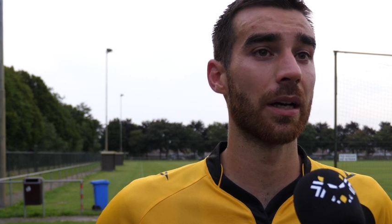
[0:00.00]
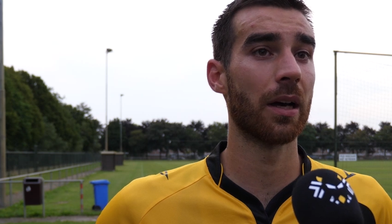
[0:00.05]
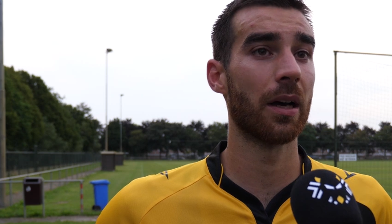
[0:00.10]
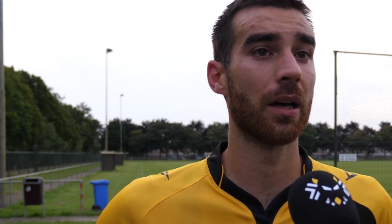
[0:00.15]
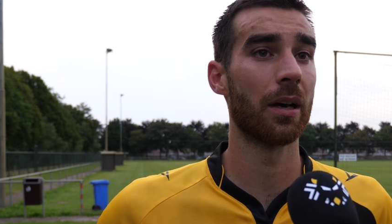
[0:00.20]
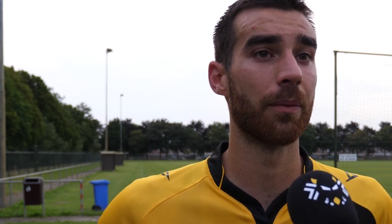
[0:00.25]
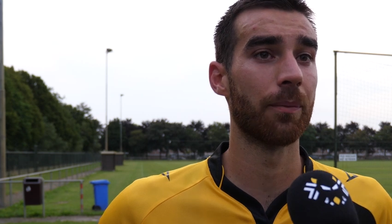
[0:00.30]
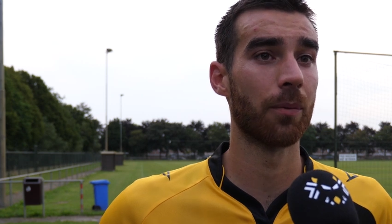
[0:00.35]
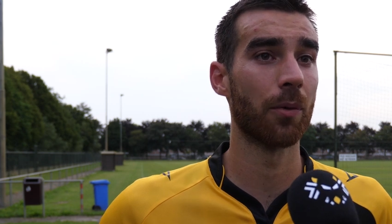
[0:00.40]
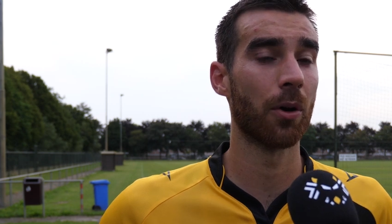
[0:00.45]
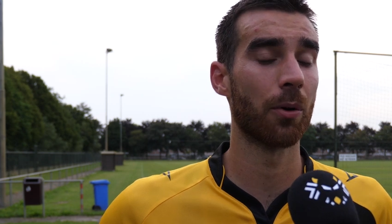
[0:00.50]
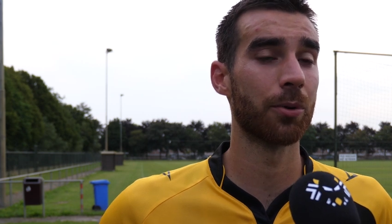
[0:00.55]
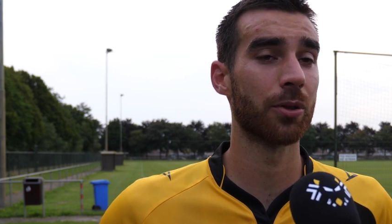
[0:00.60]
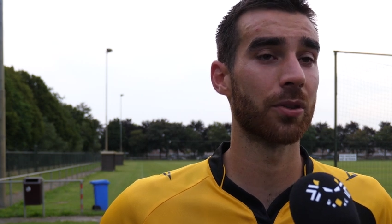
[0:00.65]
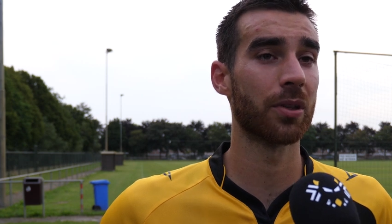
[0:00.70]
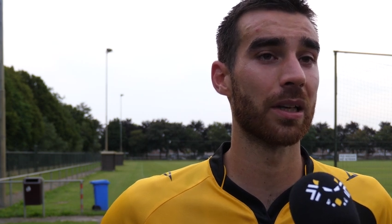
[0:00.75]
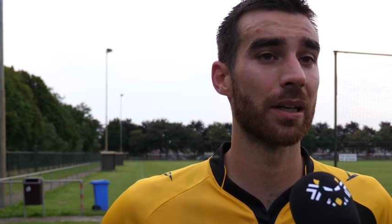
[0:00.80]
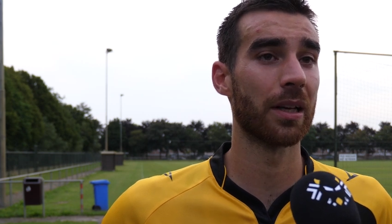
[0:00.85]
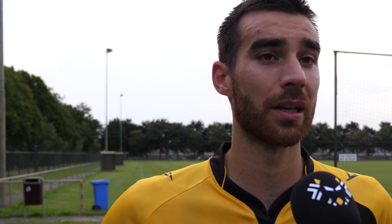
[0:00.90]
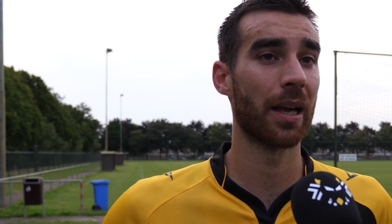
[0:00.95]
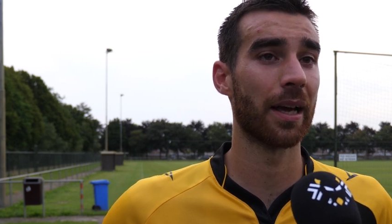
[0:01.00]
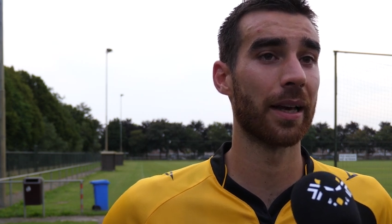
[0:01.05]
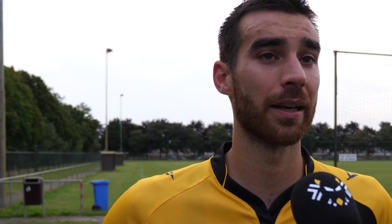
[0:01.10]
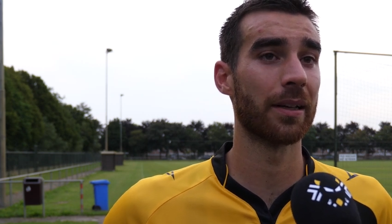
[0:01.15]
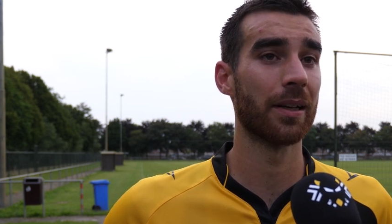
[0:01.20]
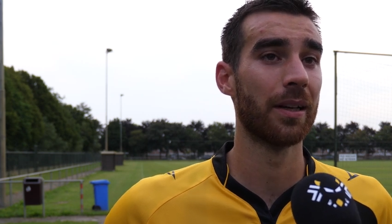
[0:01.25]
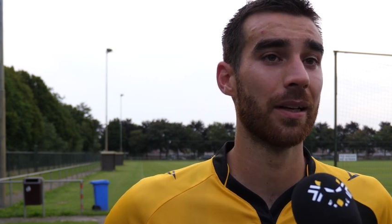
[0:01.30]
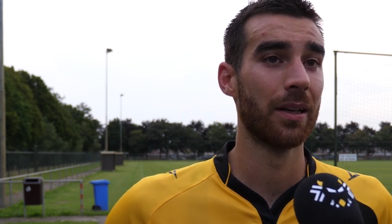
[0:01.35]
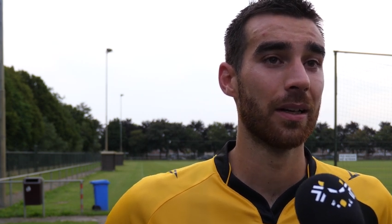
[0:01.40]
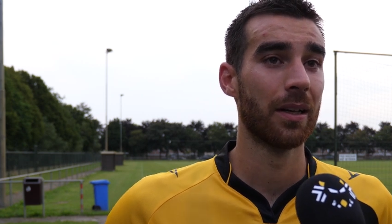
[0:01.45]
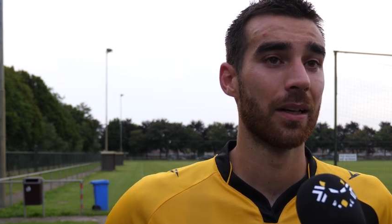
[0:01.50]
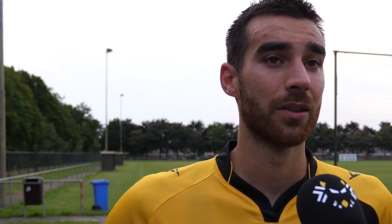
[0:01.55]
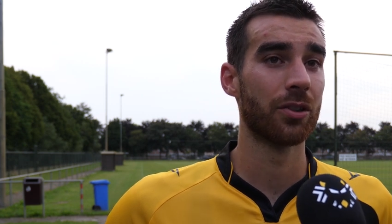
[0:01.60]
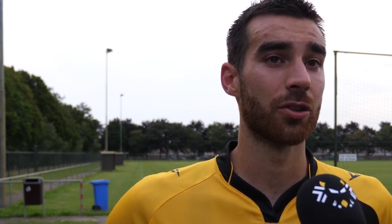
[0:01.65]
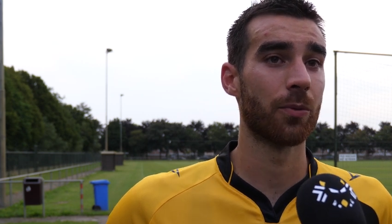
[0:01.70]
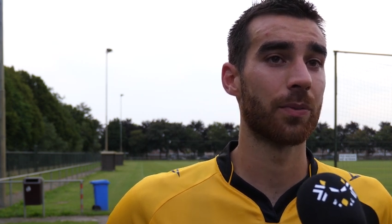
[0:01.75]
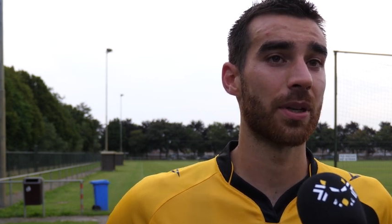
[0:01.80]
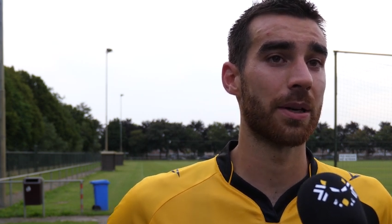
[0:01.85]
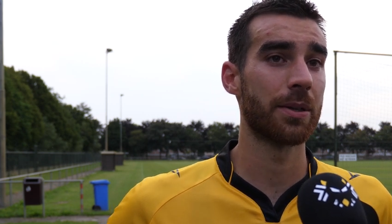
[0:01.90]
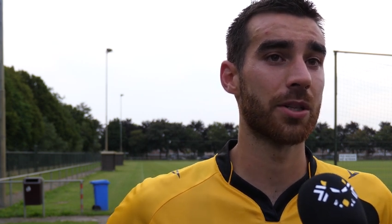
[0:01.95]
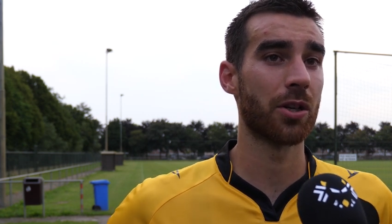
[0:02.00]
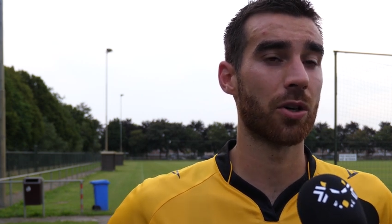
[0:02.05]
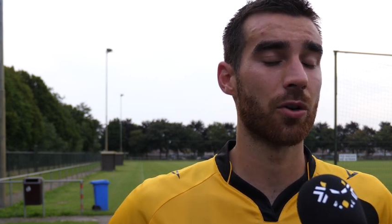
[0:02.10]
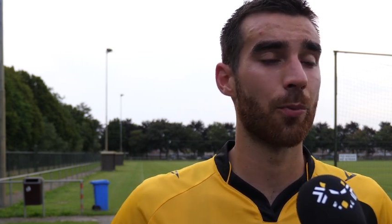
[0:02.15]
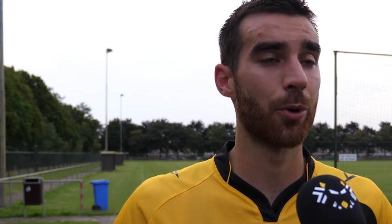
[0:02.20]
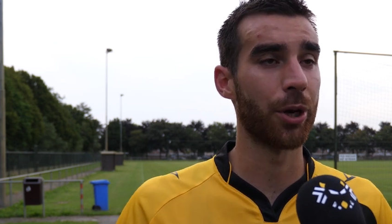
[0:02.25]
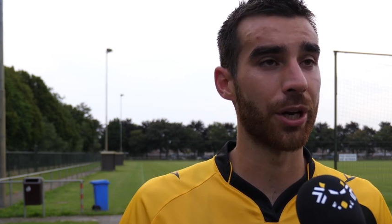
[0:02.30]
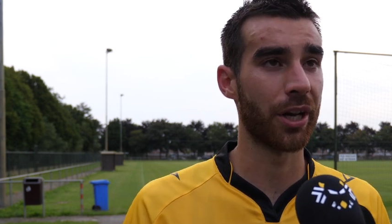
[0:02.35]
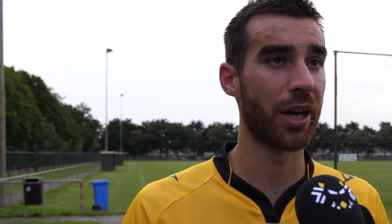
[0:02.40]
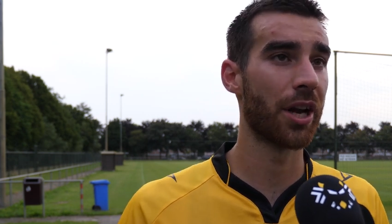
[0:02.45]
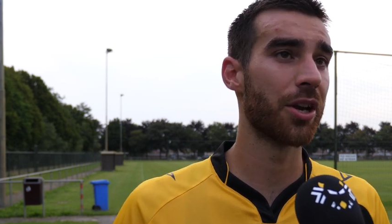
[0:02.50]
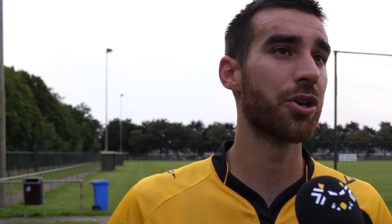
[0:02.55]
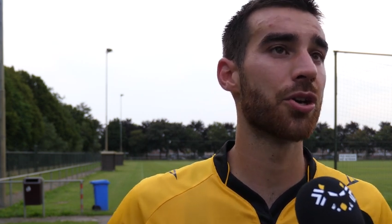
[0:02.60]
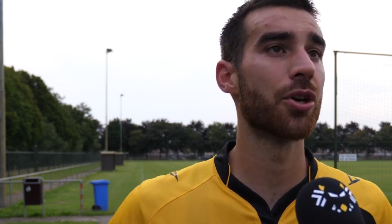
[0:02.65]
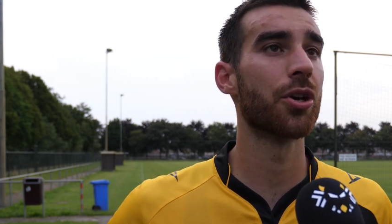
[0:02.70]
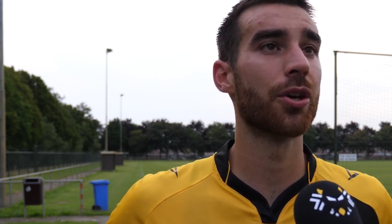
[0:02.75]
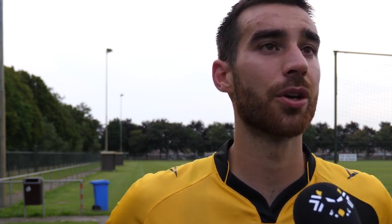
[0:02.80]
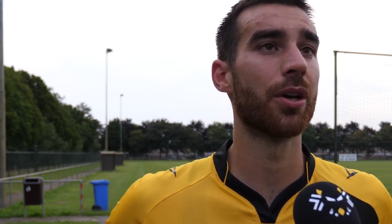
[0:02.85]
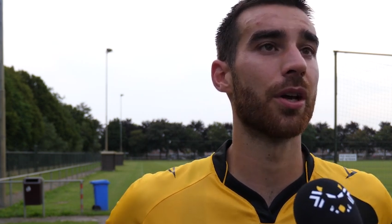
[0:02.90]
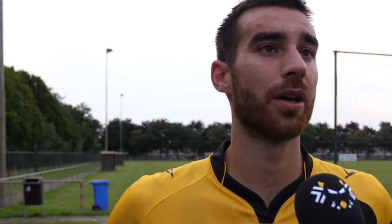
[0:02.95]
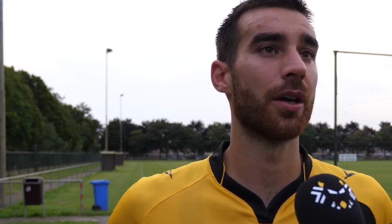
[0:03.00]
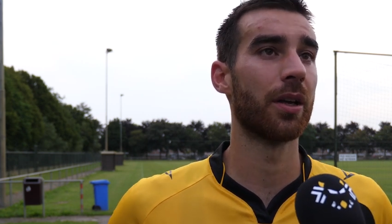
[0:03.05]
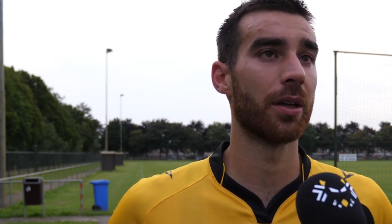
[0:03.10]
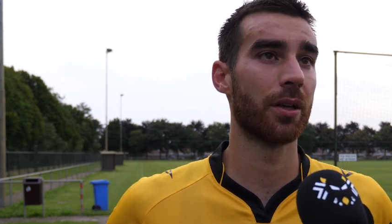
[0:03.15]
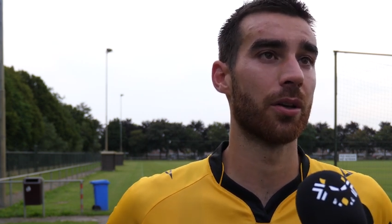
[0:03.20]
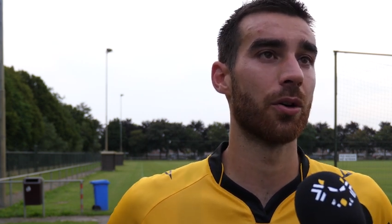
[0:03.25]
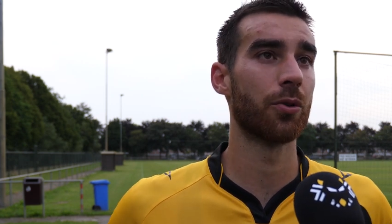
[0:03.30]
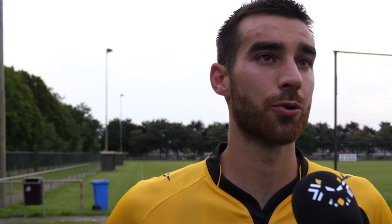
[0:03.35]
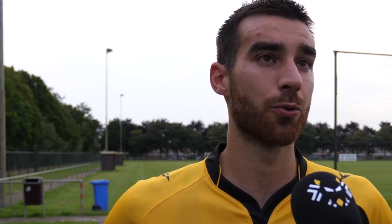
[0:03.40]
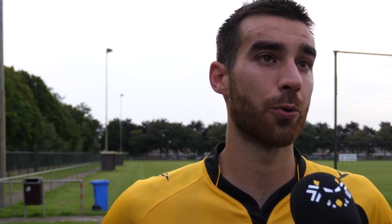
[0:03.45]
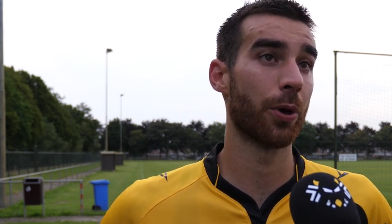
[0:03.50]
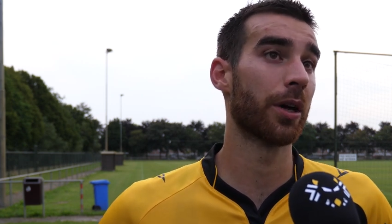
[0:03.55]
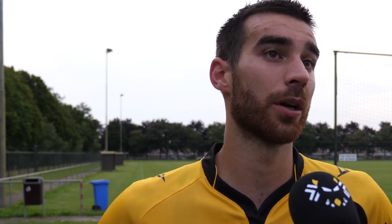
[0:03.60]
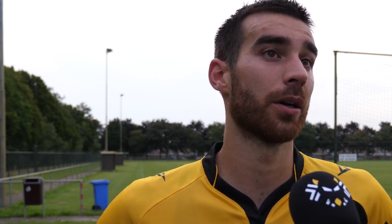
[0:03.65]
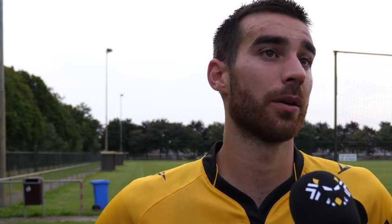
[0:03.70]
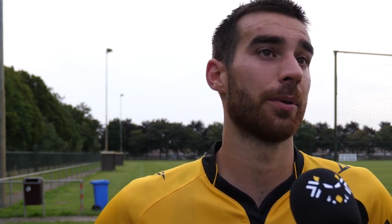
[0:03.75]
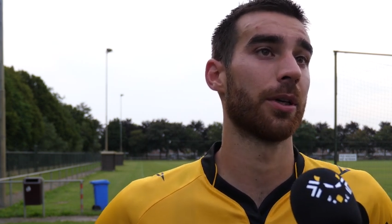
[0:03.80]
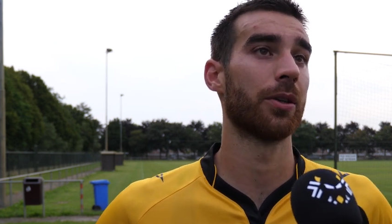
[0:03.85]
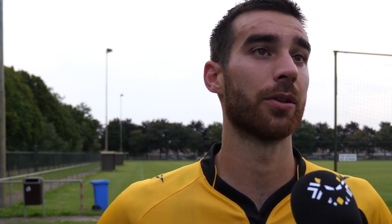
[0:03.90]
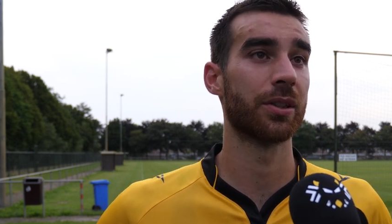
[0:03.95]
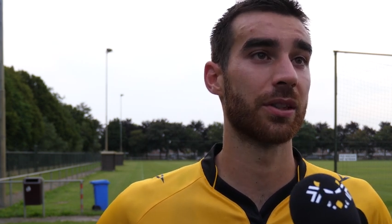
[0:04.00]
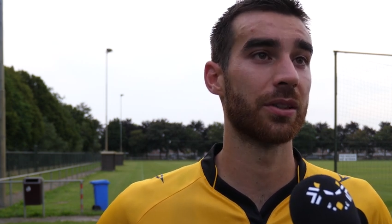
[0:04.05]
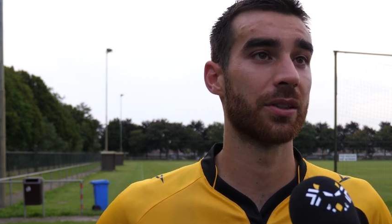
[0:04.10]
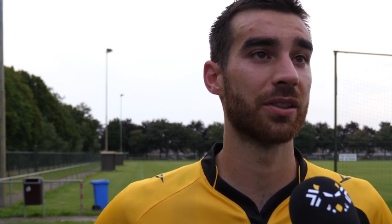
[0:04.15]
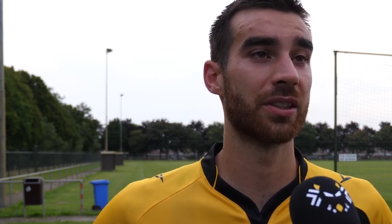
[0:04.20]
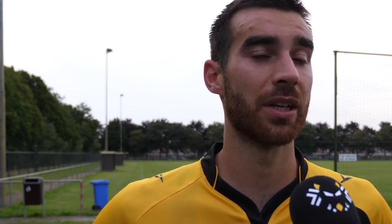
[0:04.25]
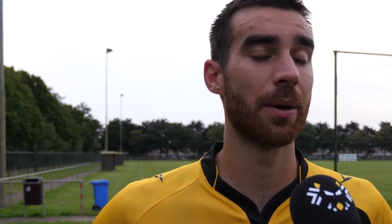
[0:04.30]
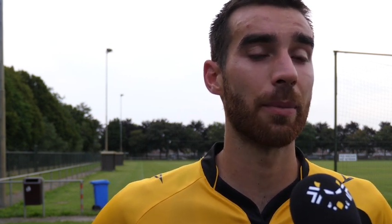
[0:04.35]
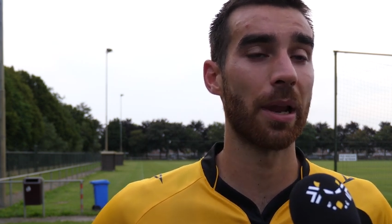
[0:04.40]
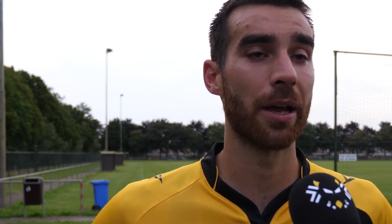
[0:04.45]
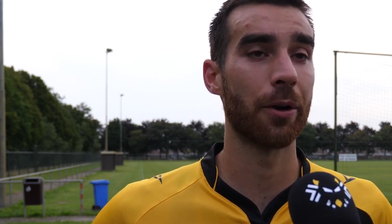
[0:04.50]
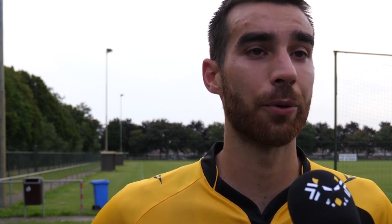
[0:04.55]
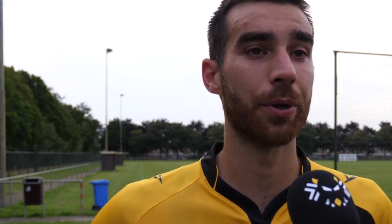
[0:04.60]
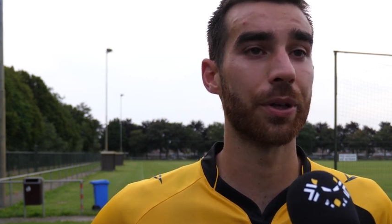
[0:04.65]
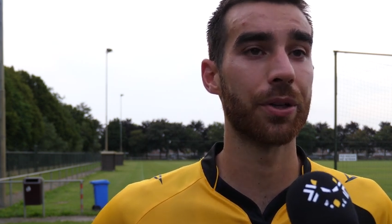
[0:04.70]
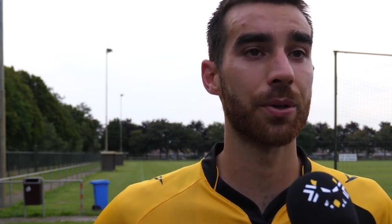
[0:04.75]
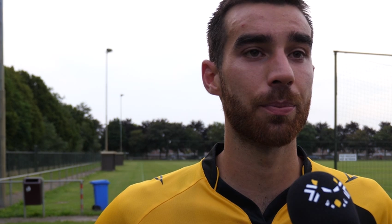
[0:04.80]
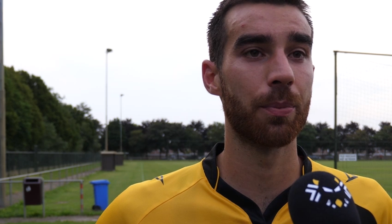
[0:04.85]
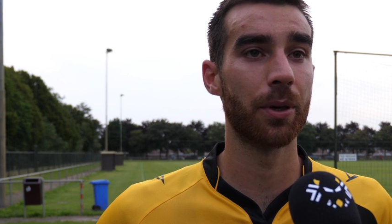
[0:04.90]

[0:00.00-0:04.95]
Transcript: Obviously, like sometimes the communication it goes quicker because it's the same language.